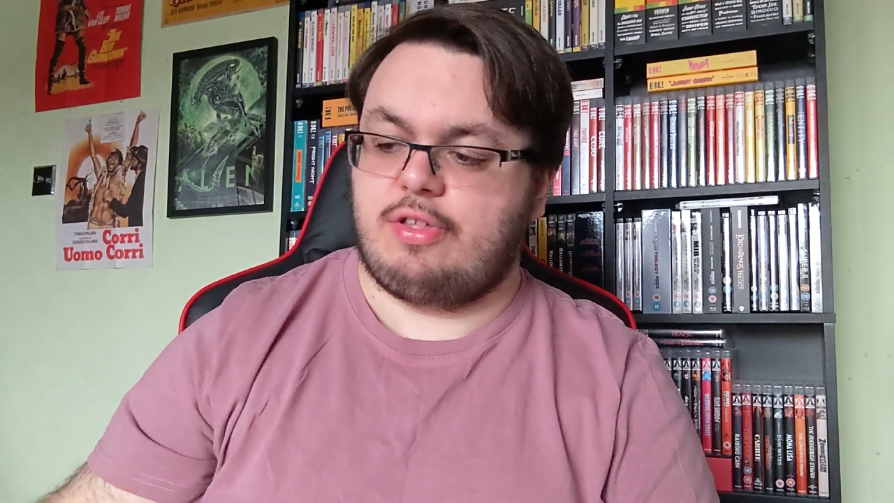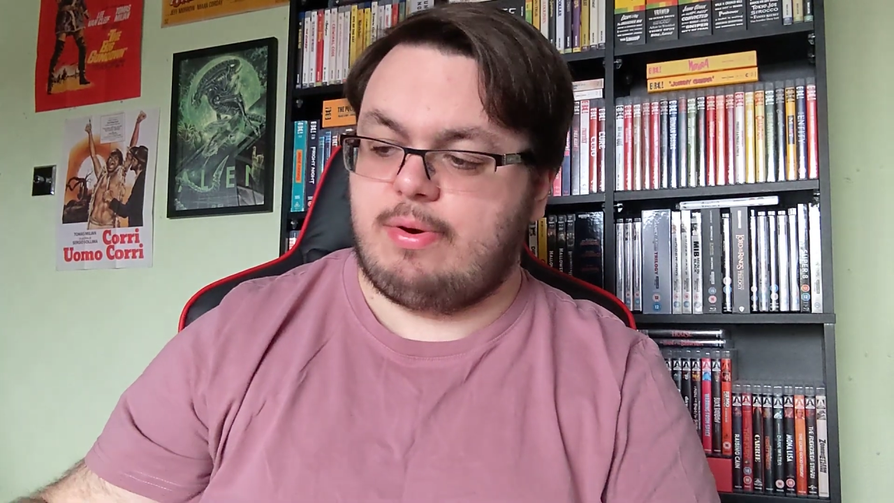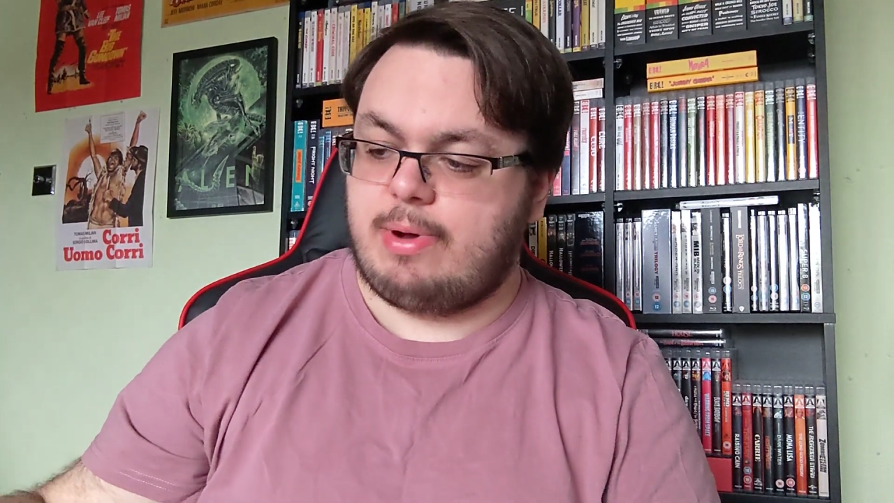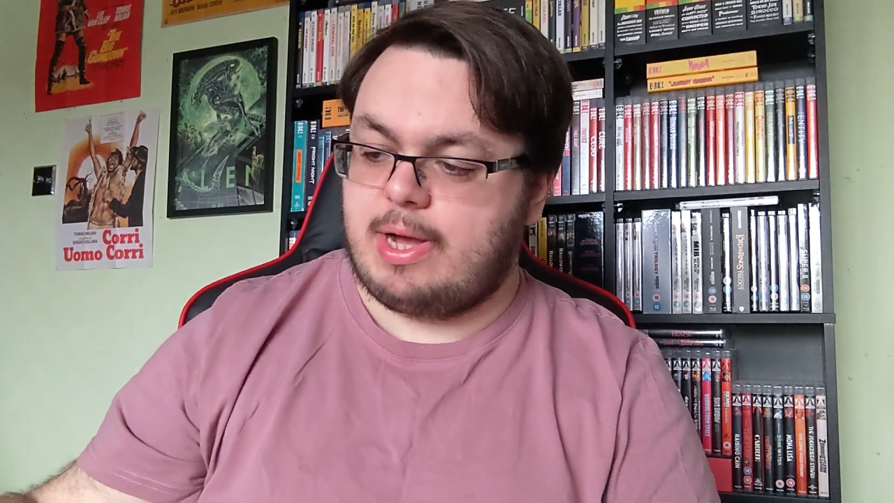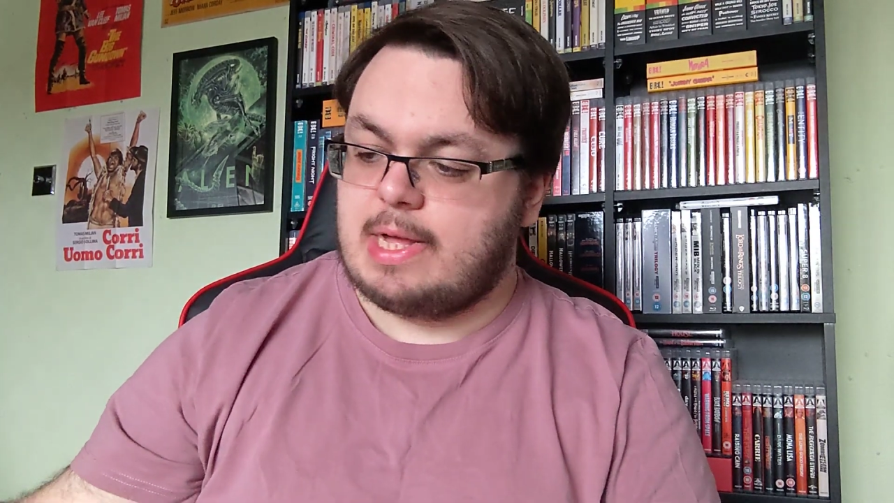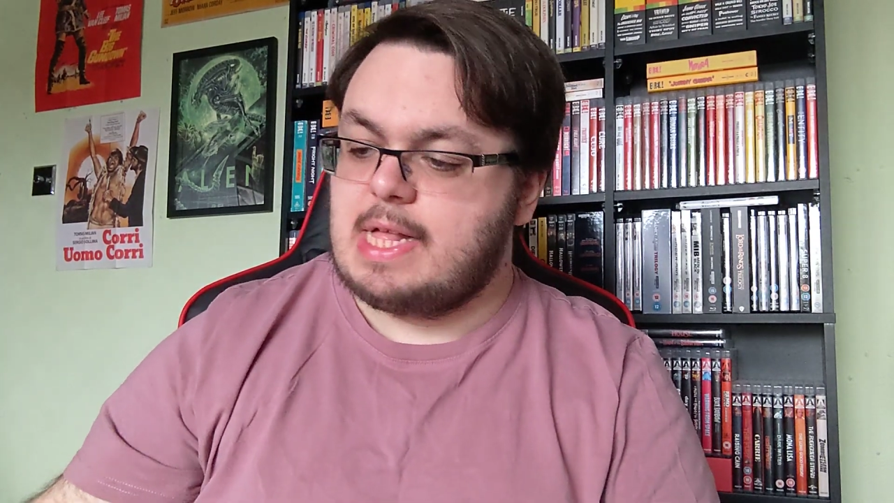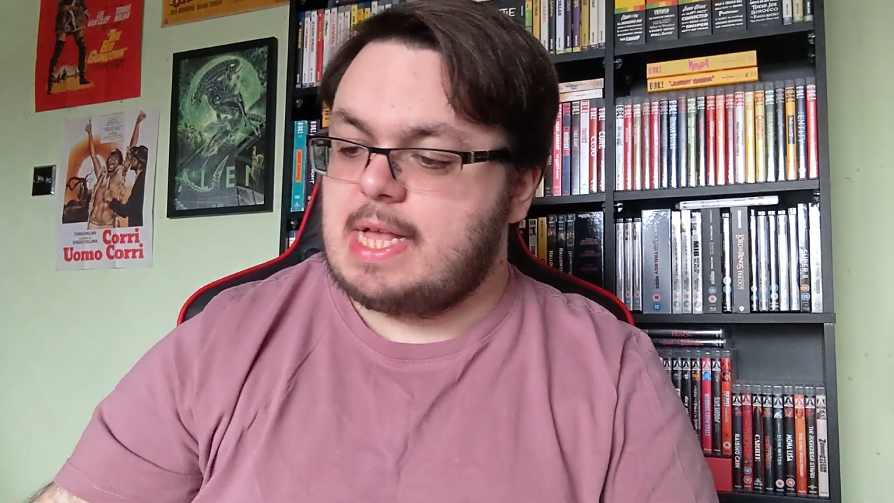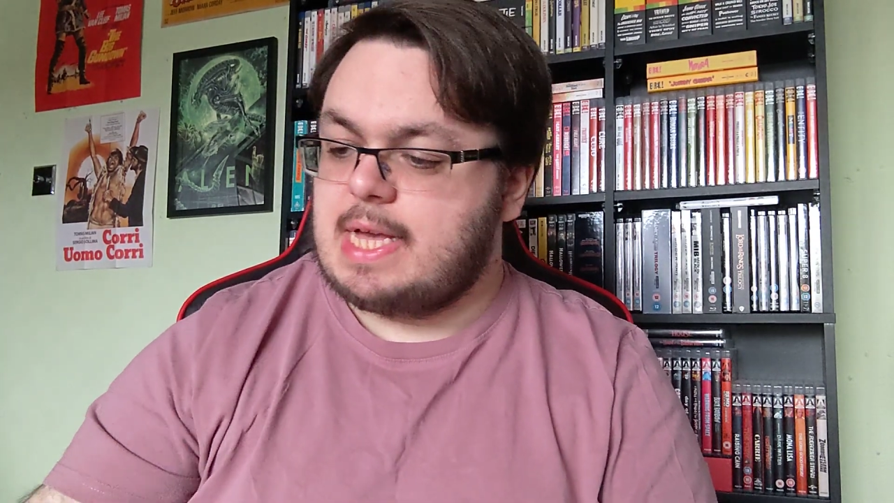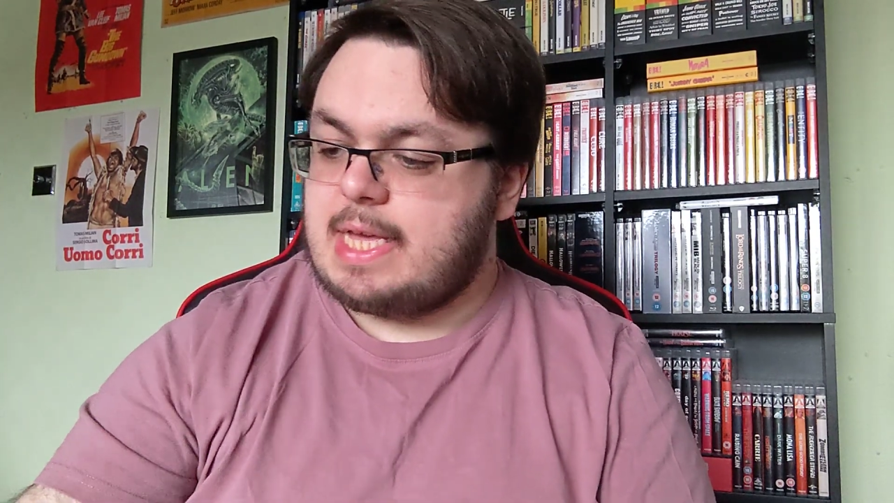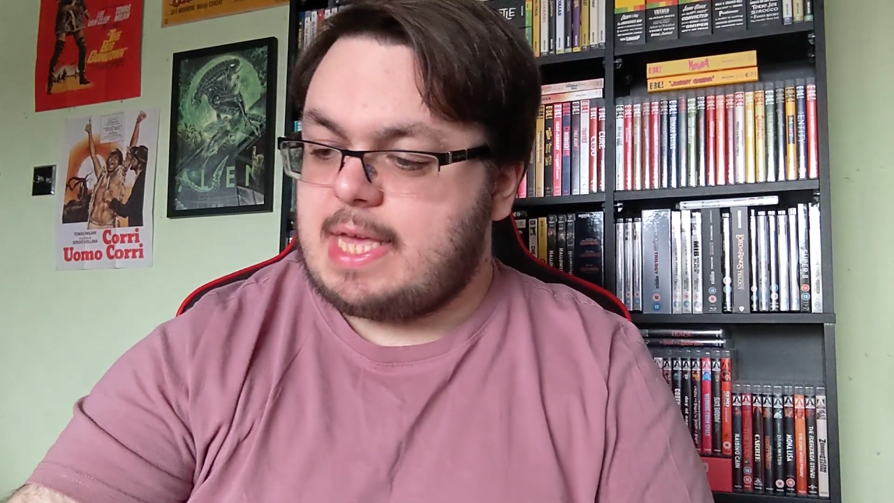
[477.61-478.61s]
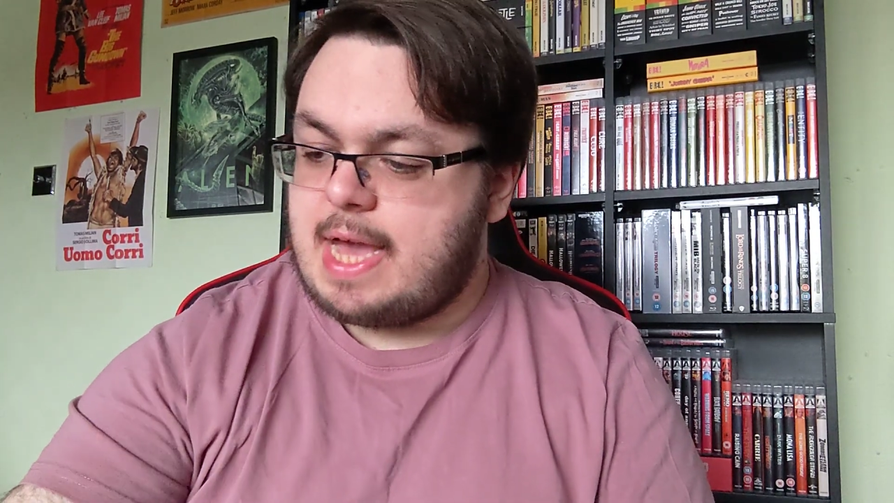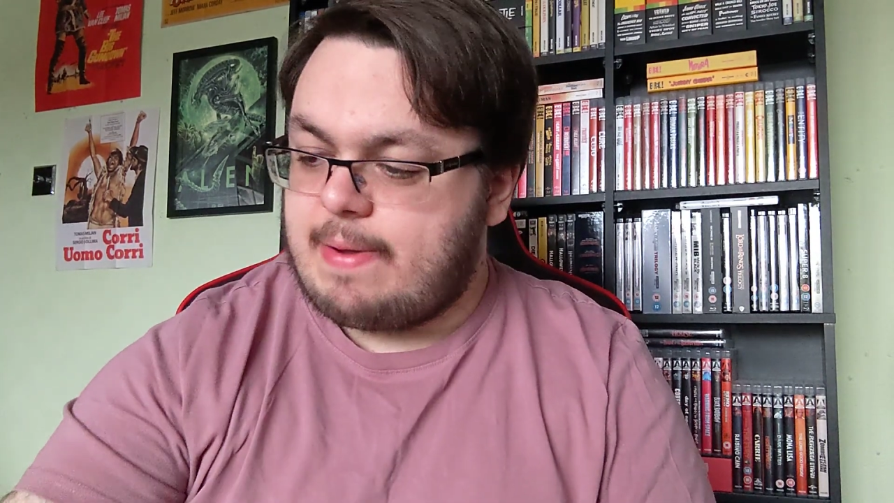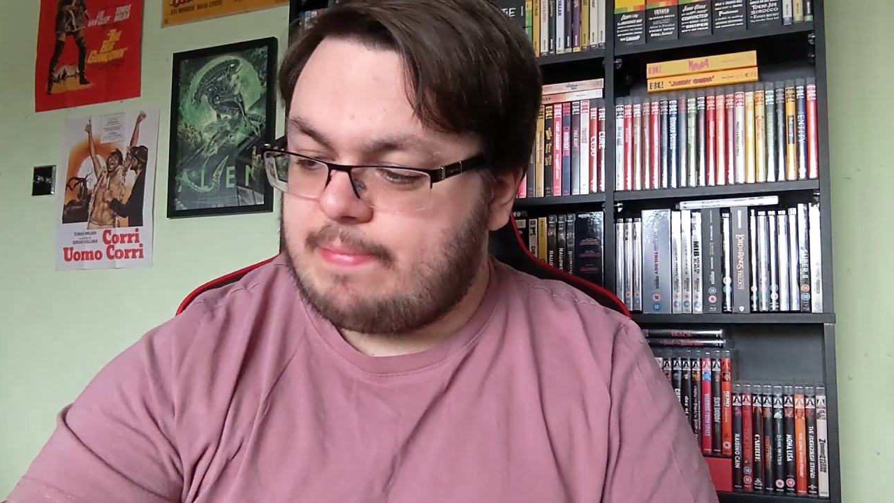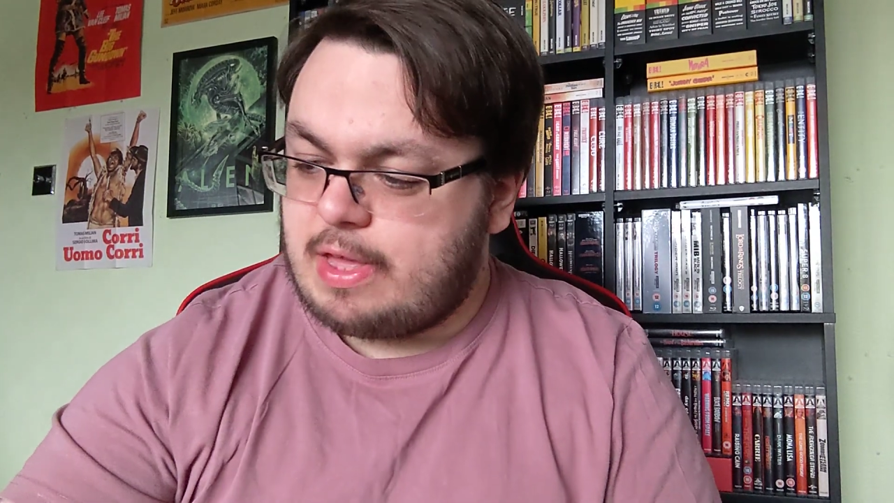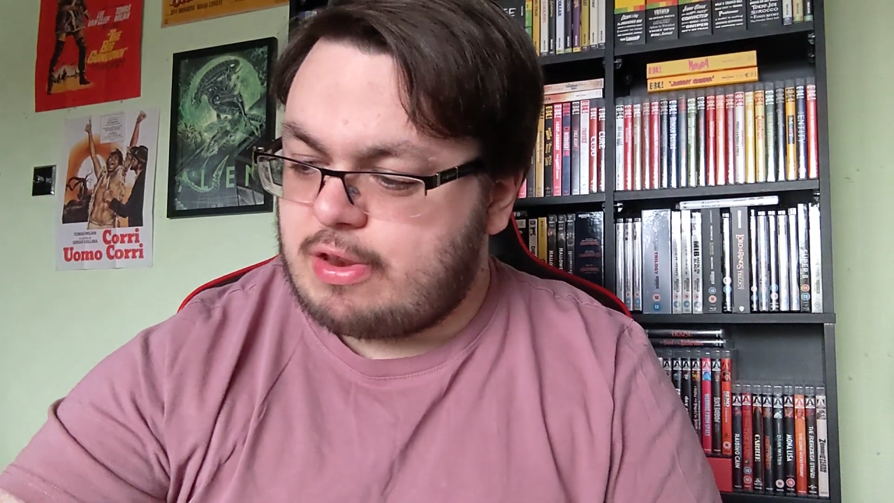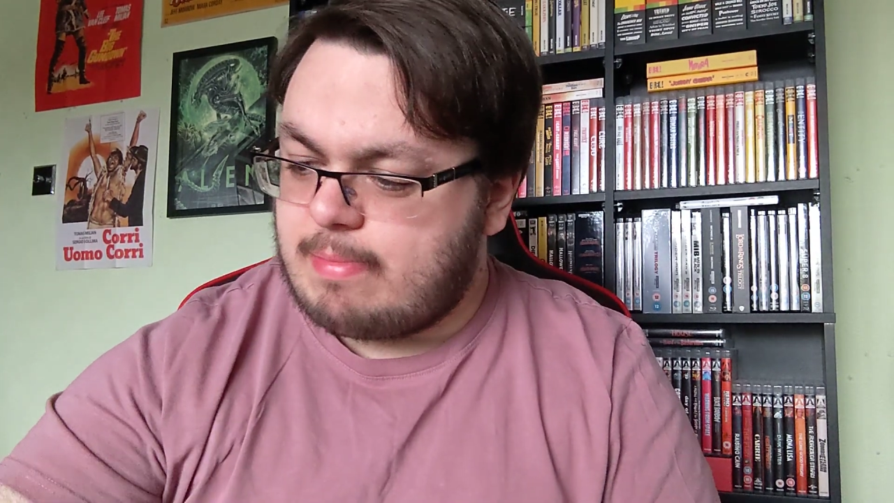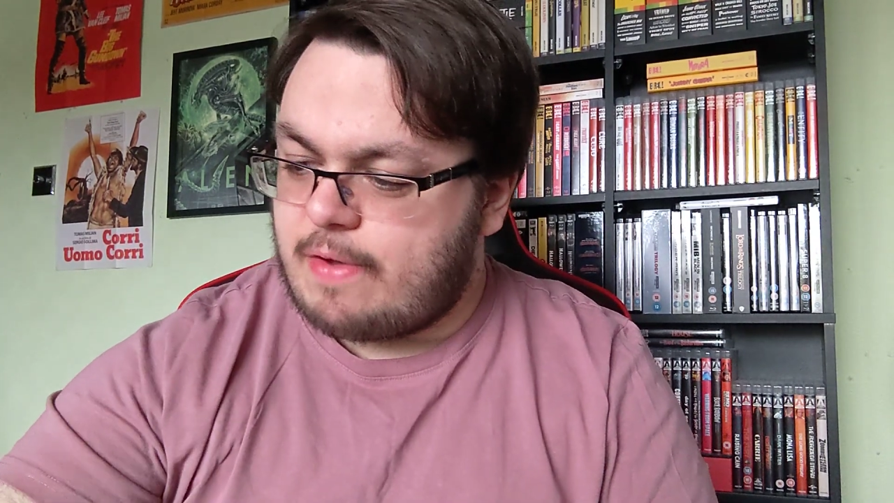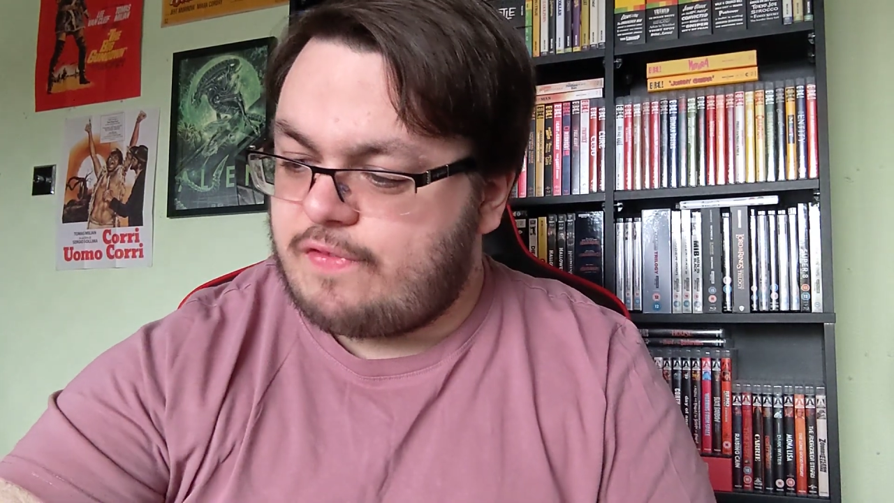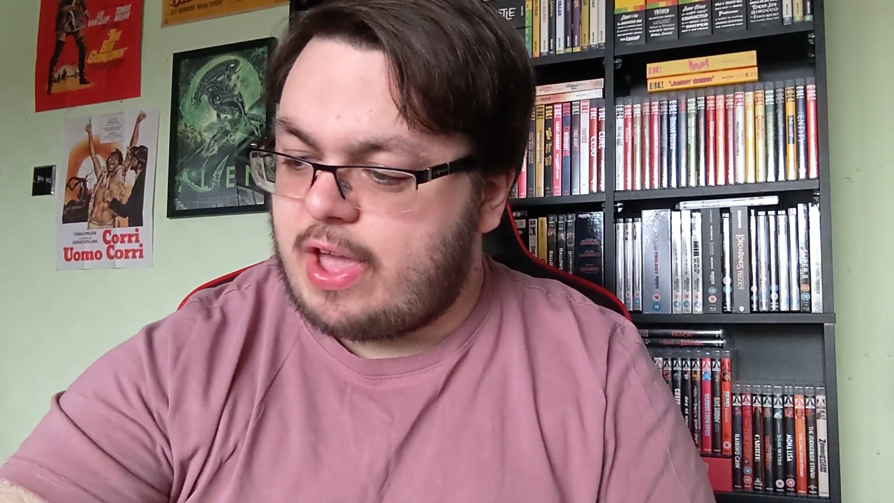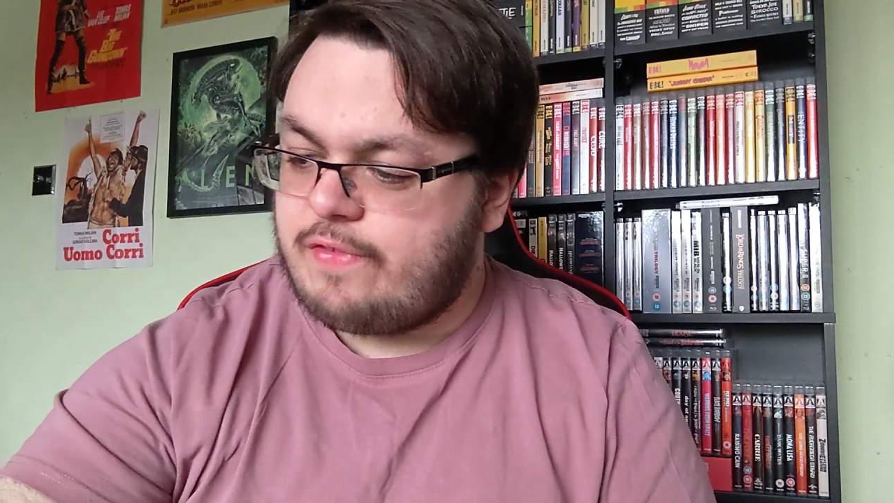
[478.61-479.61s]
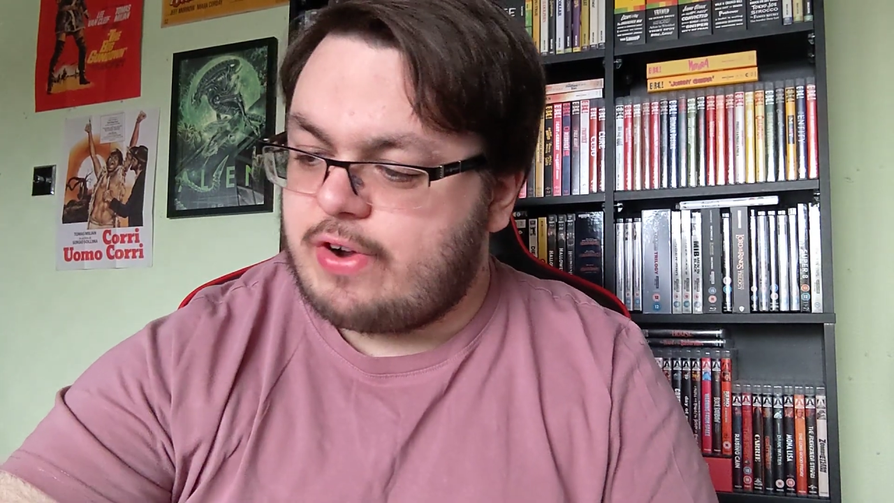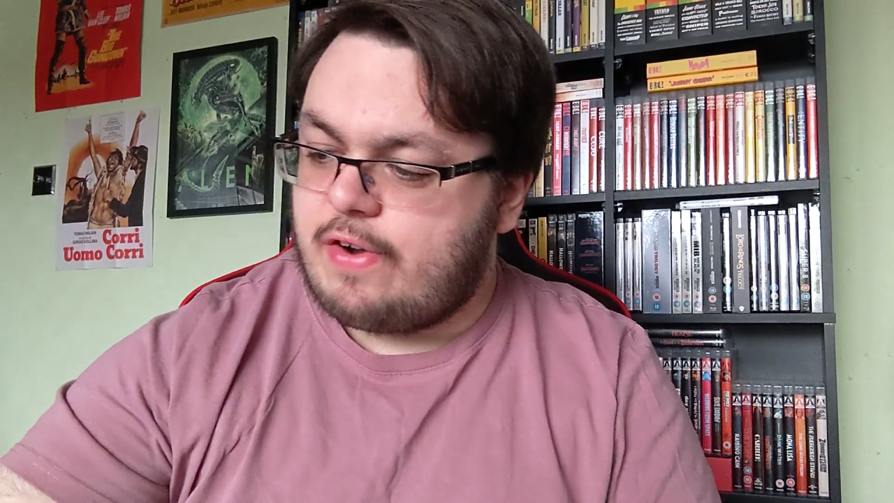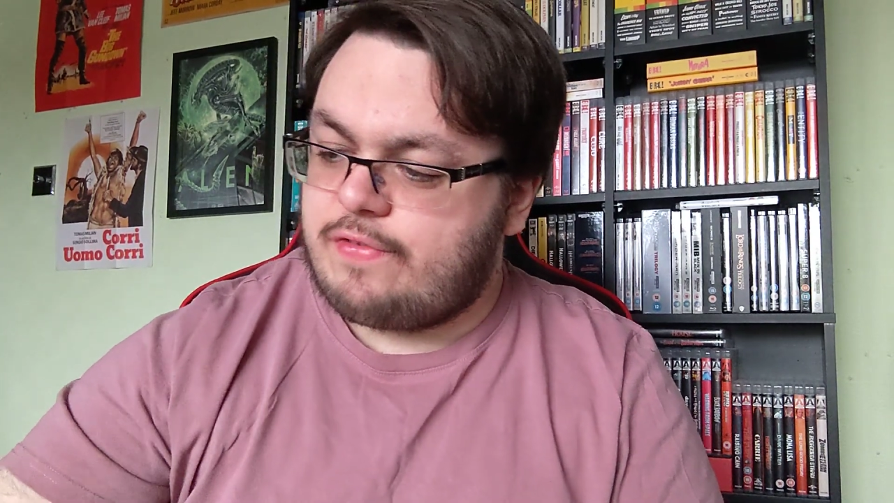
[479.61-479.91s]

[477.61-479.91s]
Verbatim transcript: So, uh, yeah, it's not my favourite